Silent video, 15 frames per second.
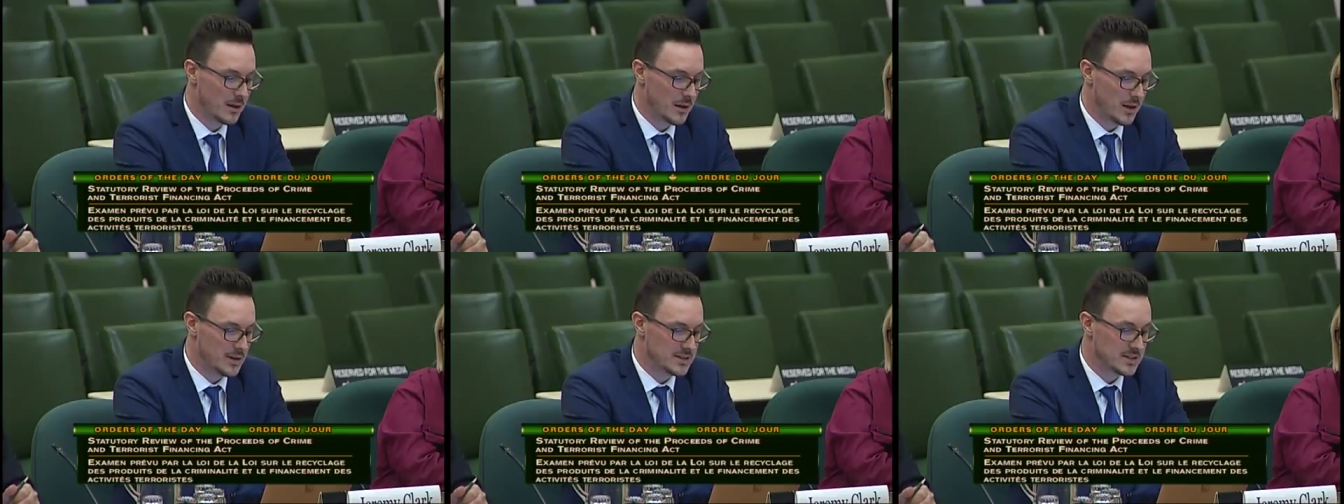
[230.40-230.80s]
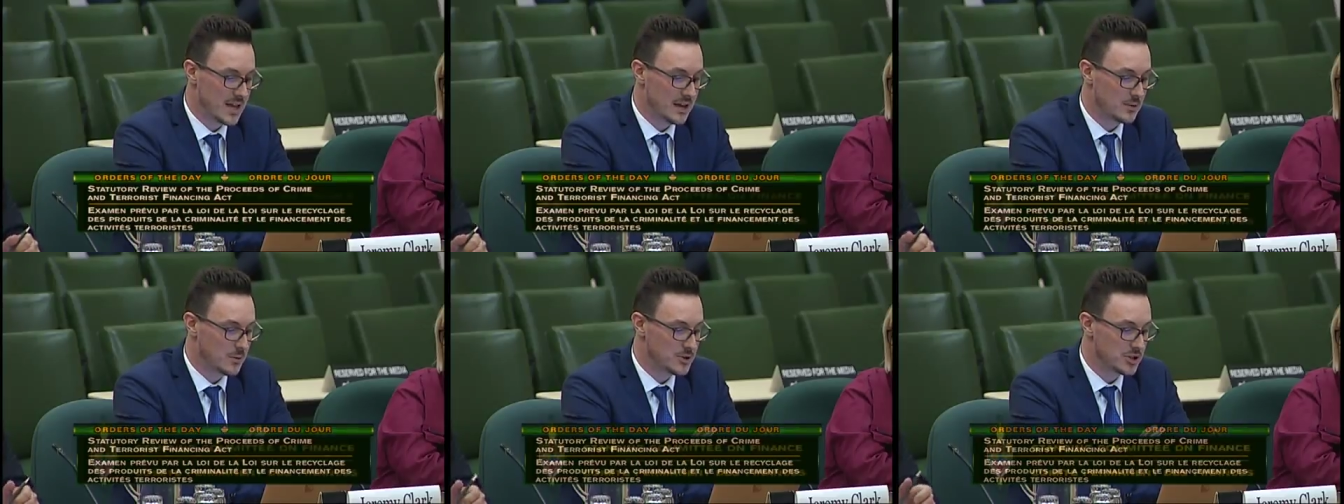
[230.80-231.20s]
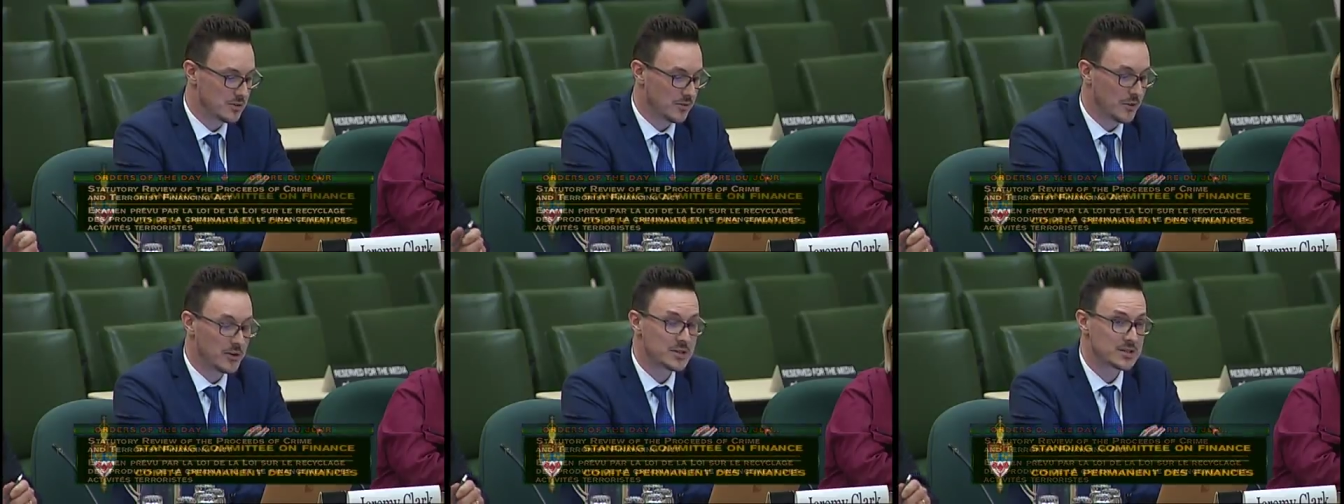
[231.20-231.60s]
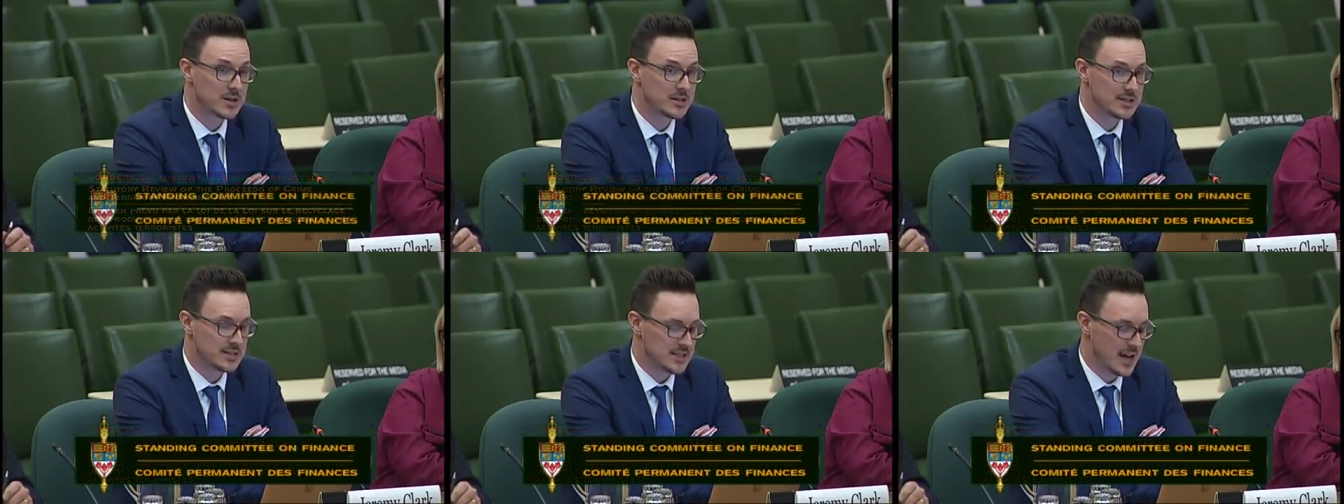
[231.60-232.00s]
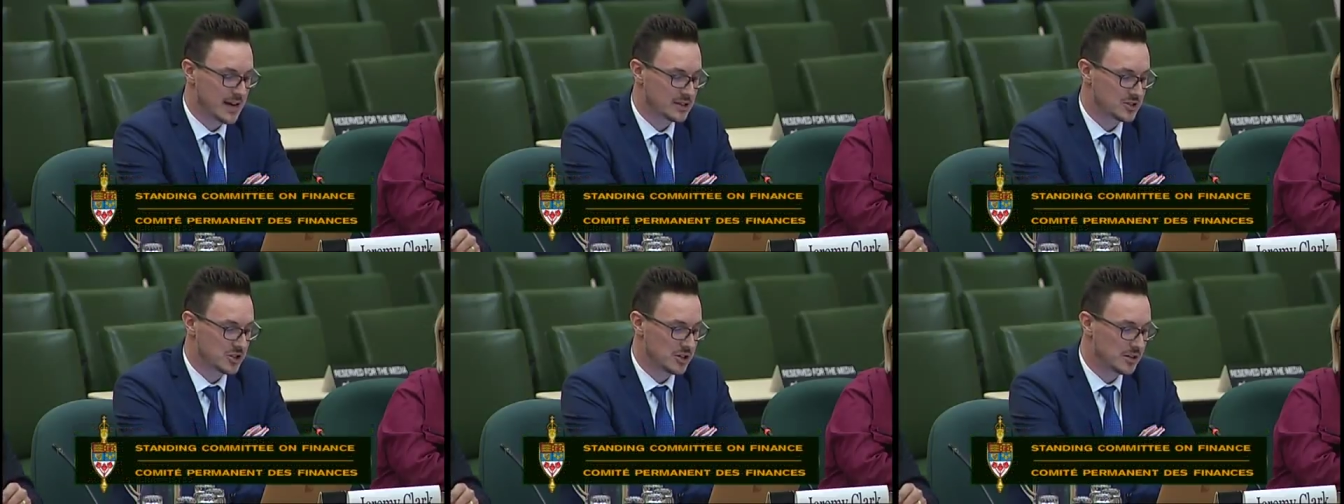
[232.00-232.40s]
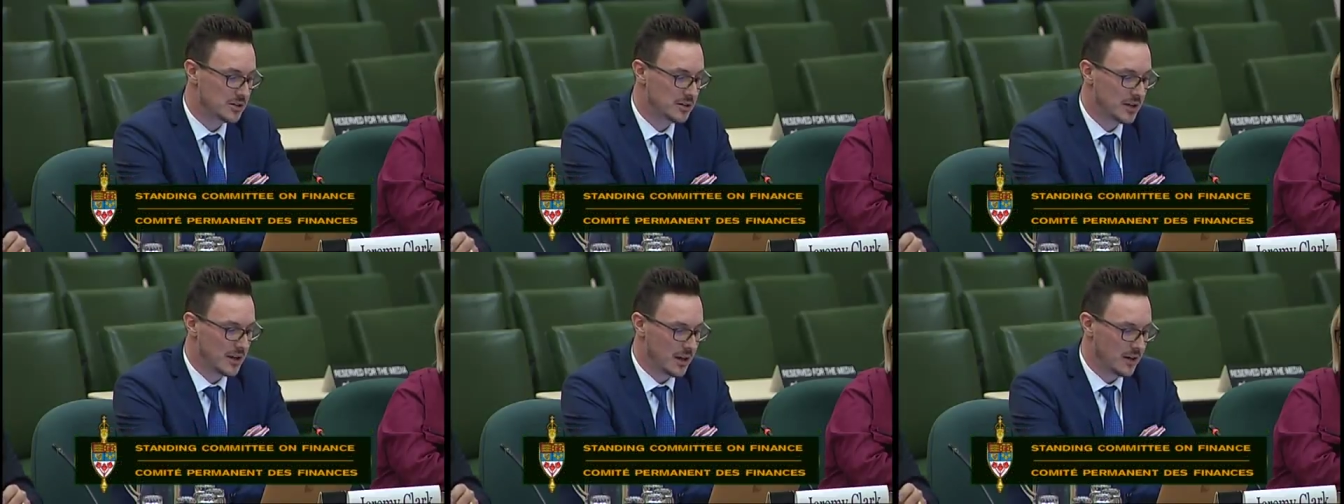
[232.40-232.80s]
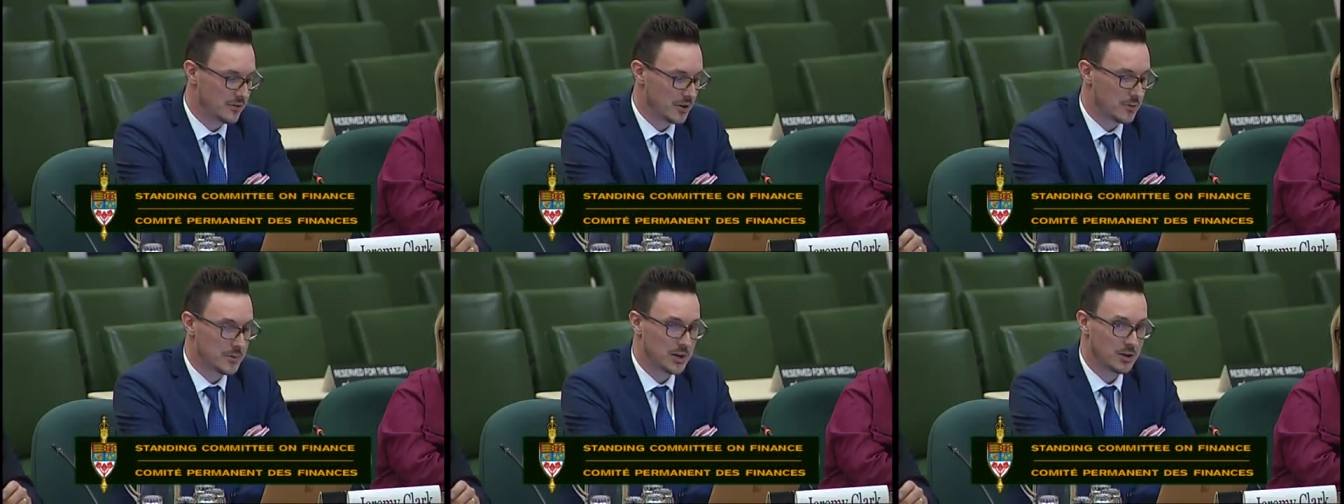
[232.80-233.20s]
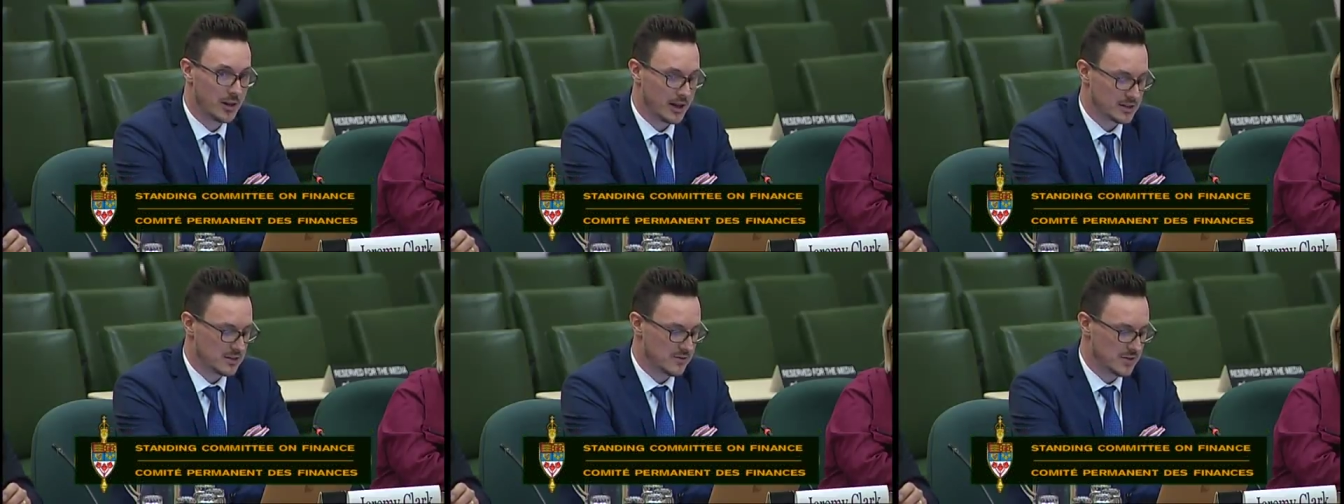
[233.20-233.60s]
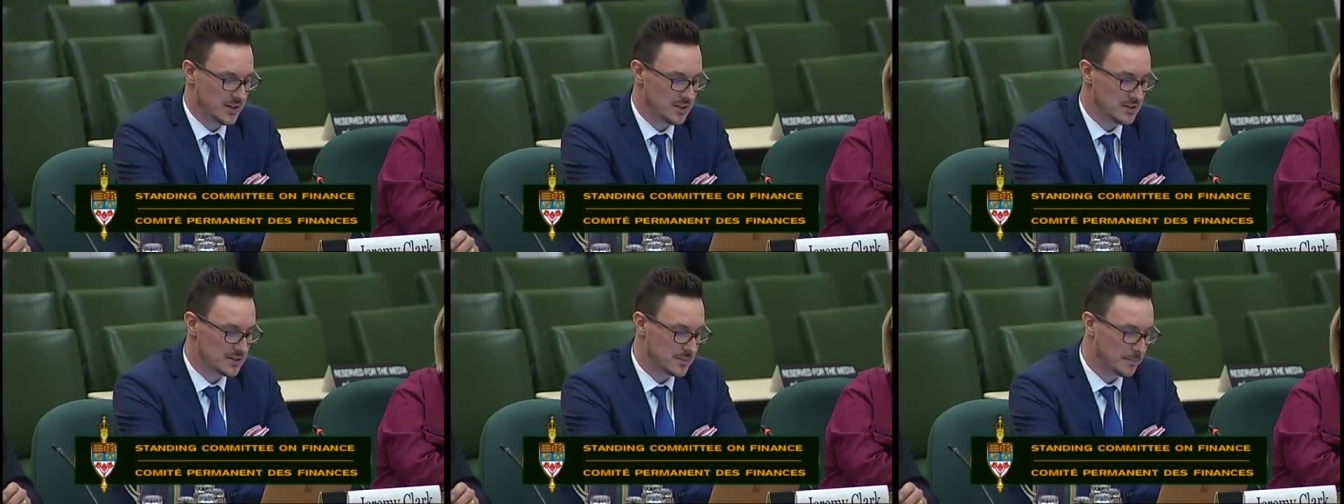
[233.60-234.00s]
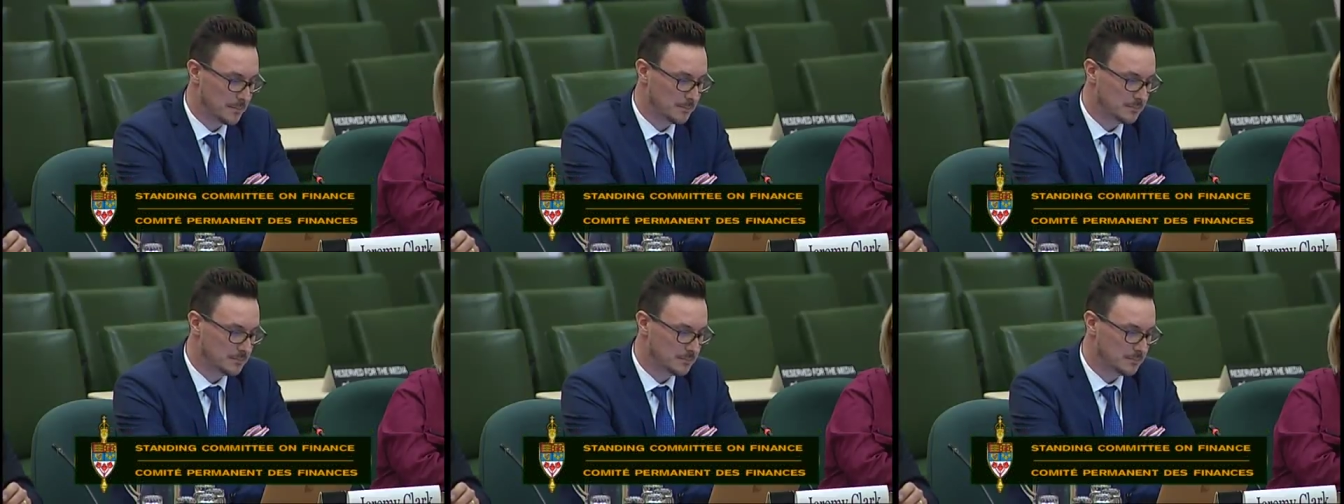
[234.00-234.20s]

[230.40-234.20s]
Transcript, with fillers: Instead, we should focus on detection of criminal activities.